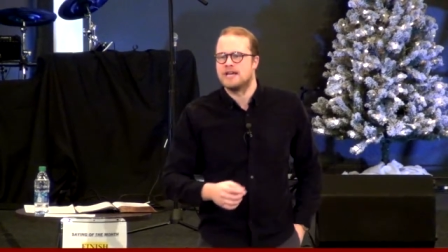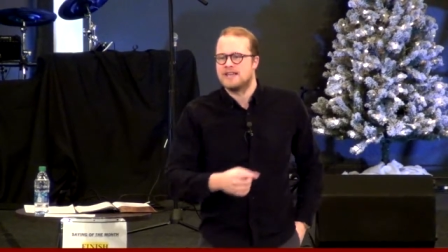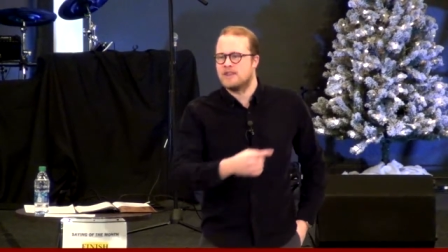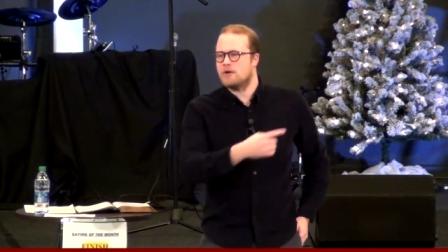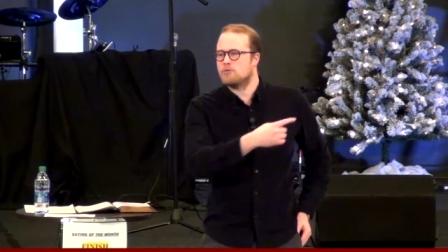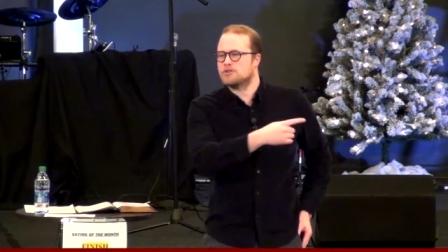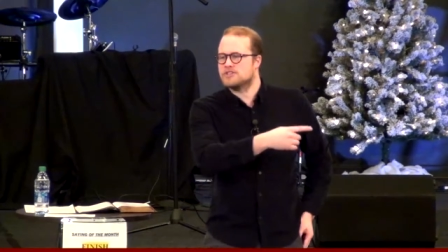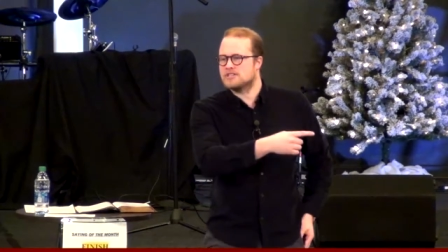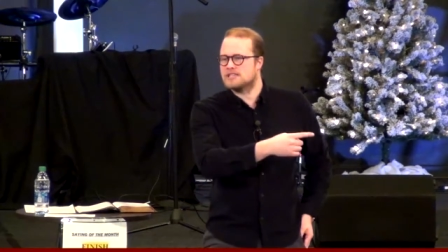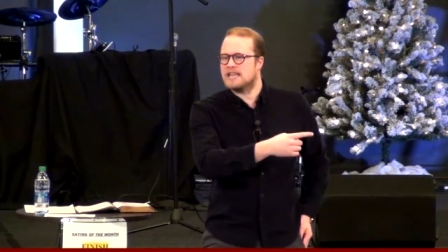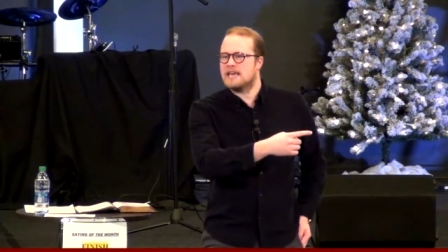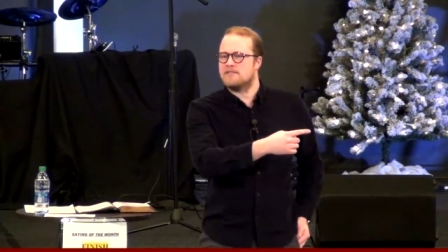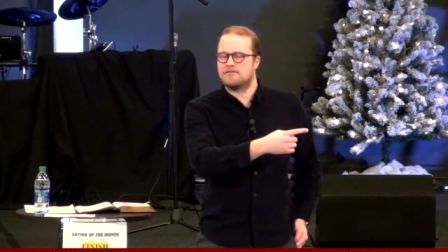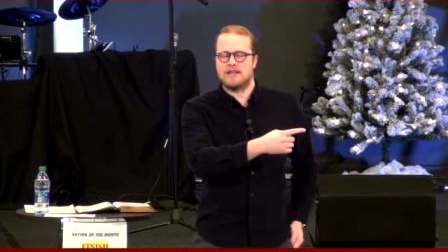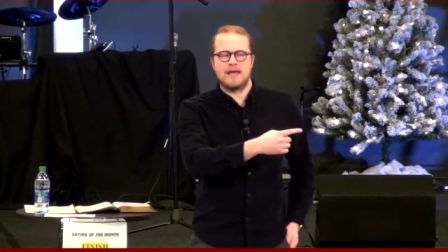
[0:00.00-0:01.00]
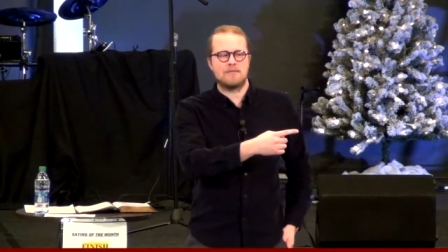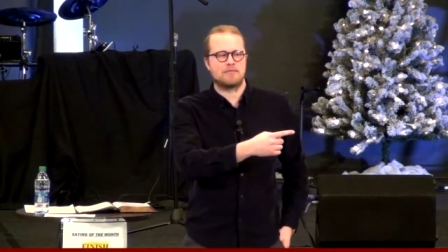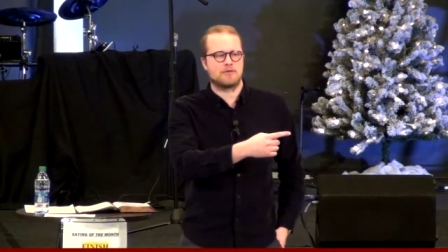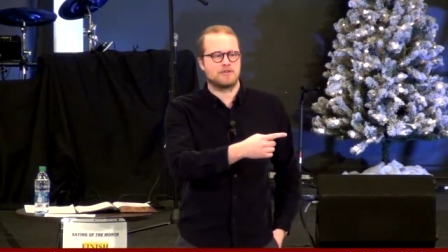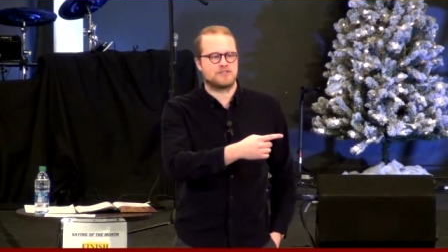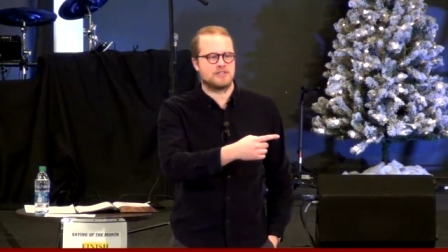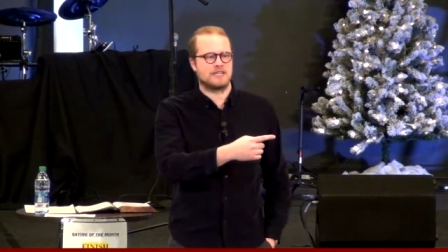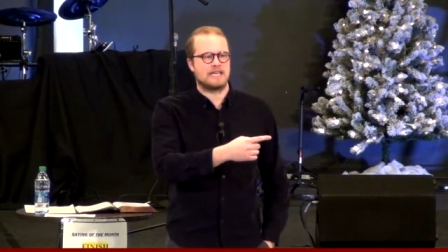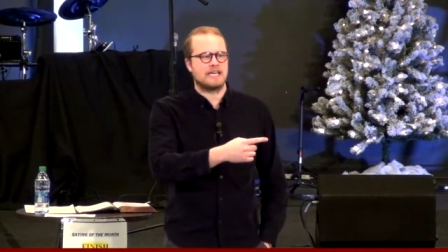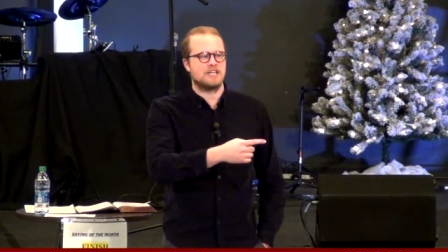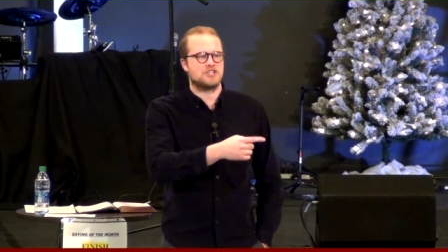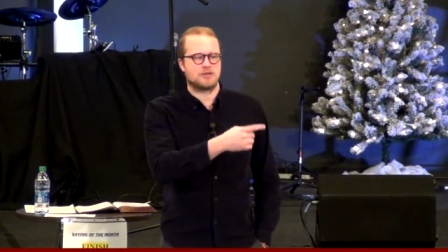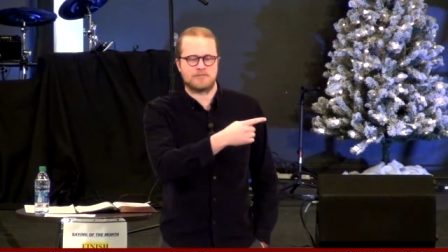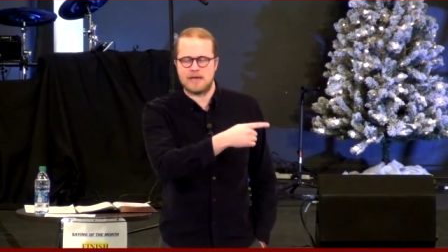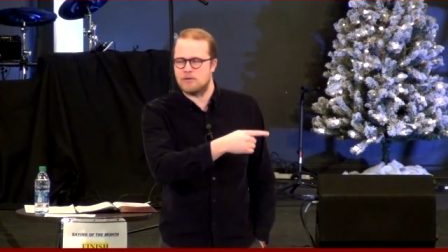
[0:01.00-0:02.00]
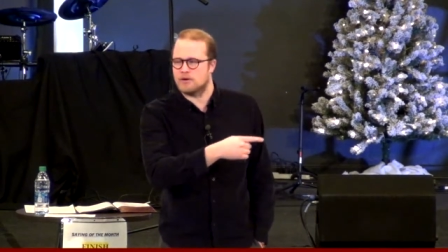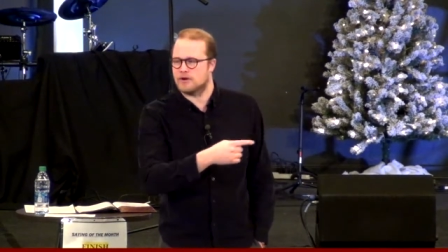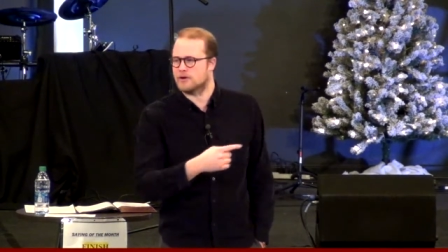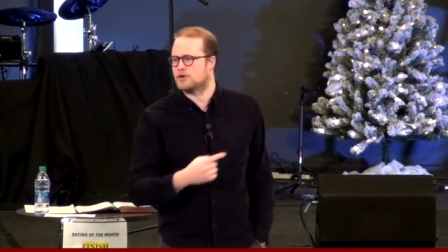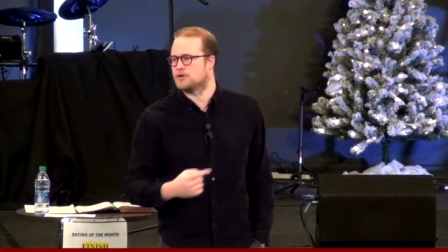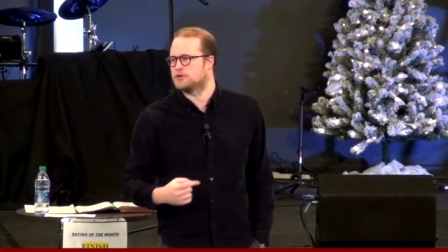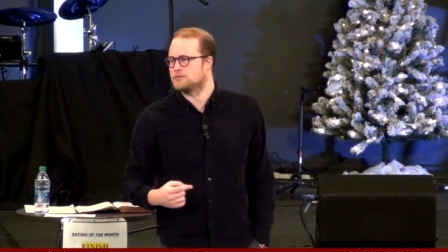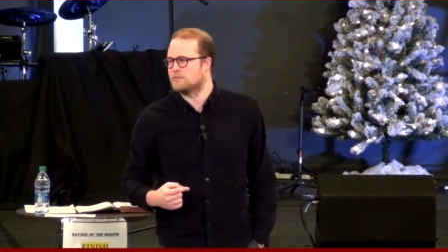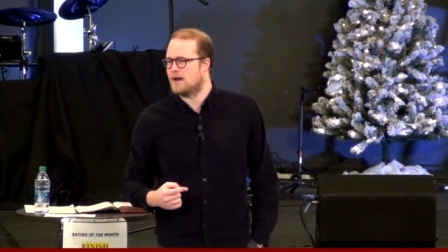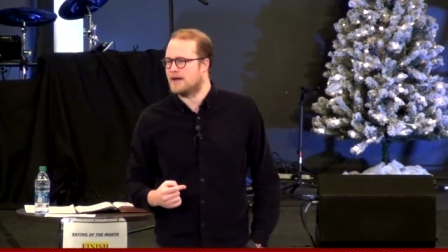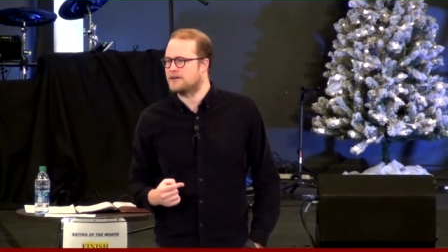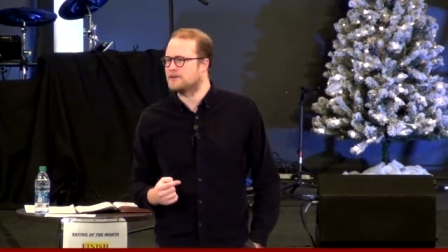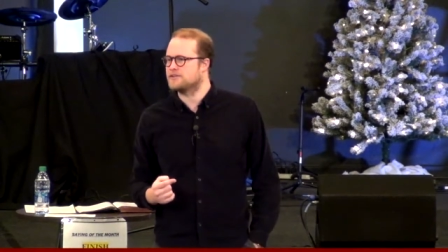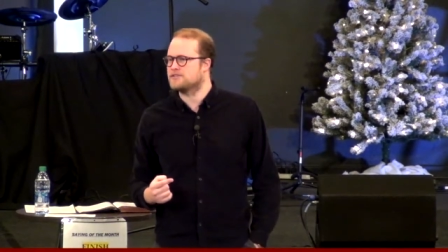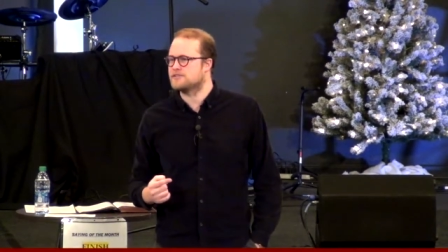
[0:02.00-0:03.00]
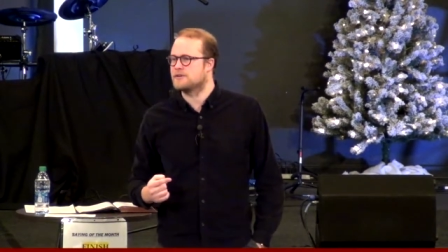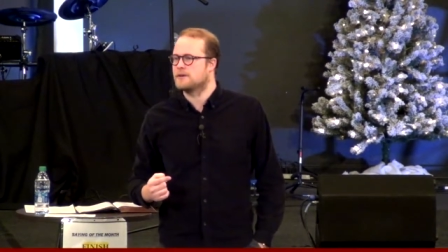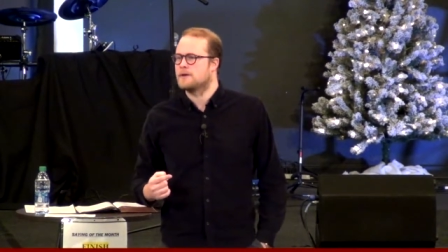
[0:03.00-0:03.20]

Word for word: They were slave laborers in Egypt, they weren't gold miners.